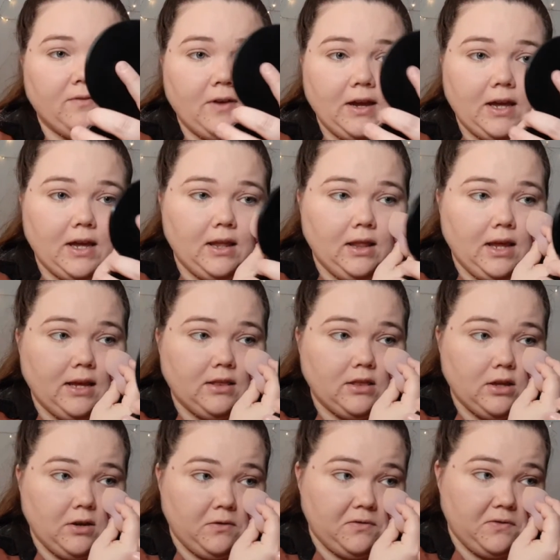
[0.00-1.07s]
if I get, like,
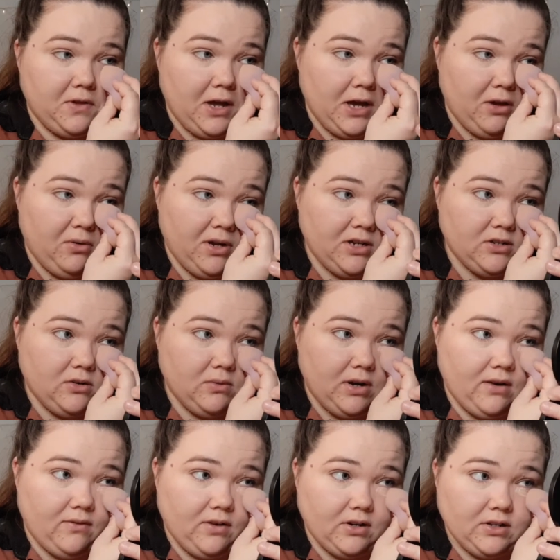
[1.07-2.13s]
the flyaways or
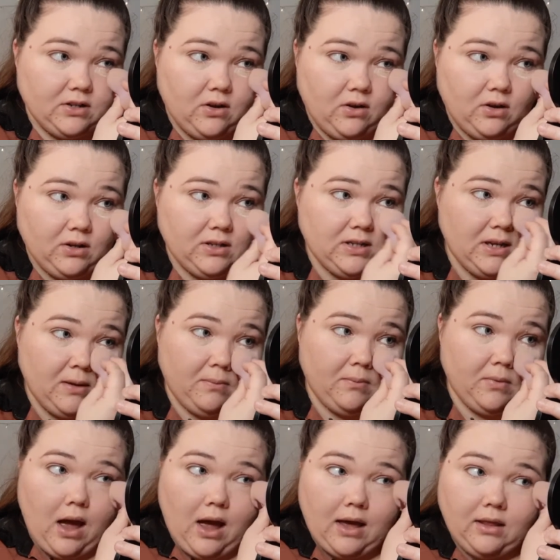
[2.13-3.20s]
whatever it's called,
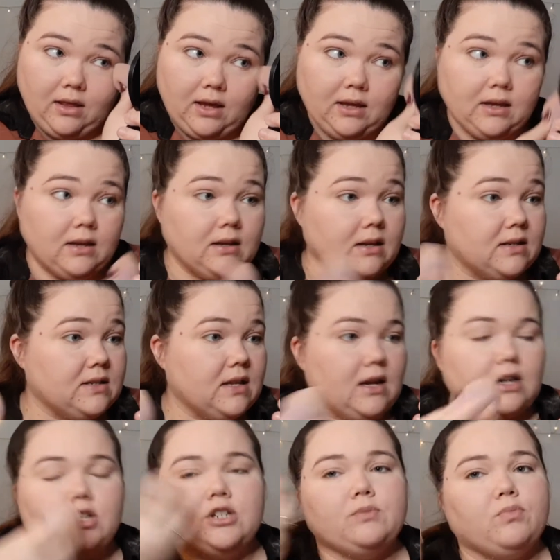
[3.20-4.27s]
I like it because then
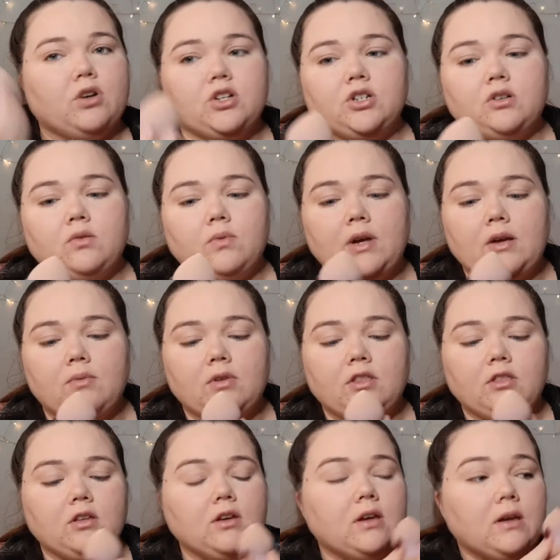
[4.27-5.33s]
I just brush it away
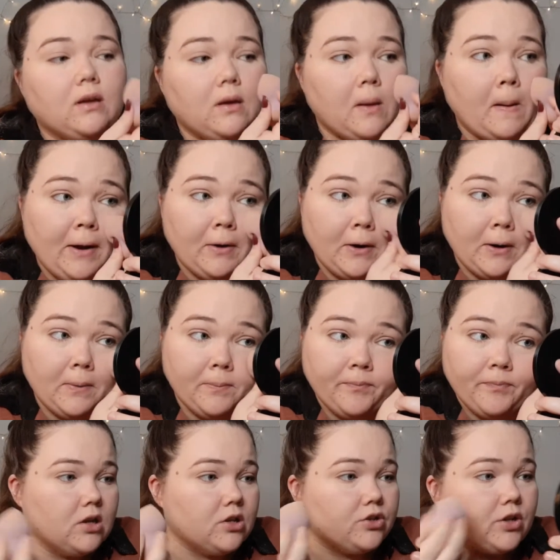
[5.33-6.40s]
with the powder.
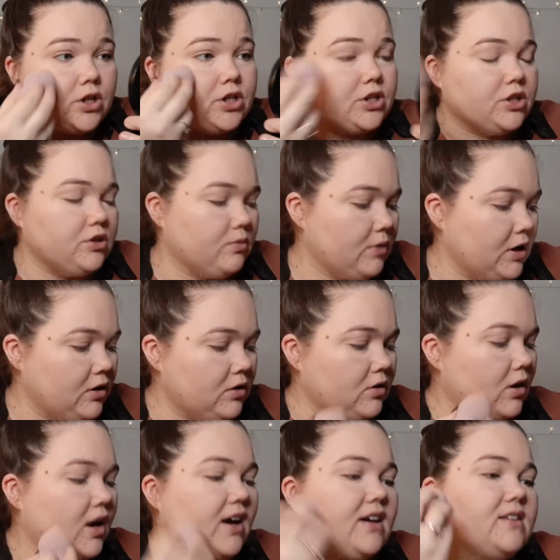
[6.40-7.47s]
So I just do my under
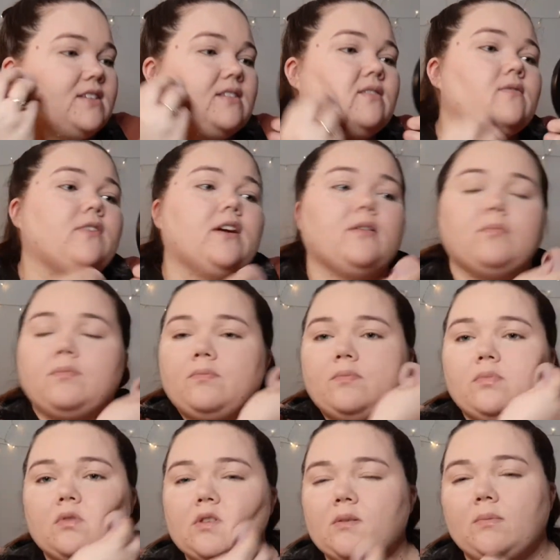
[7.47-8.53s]
eyes, and if I have
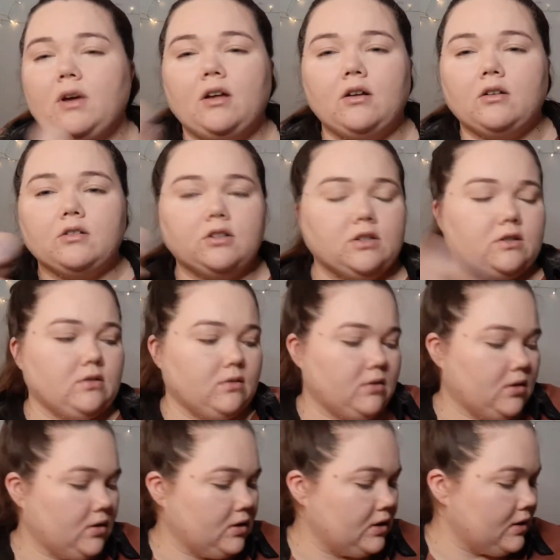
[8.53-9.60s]
some powder, I'll just do it
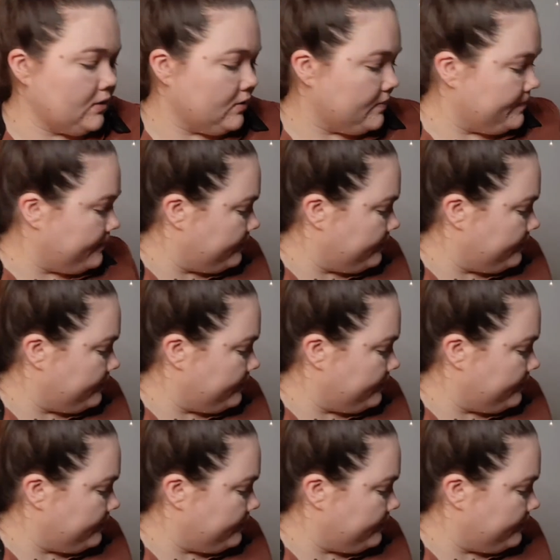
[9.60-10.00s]
right there.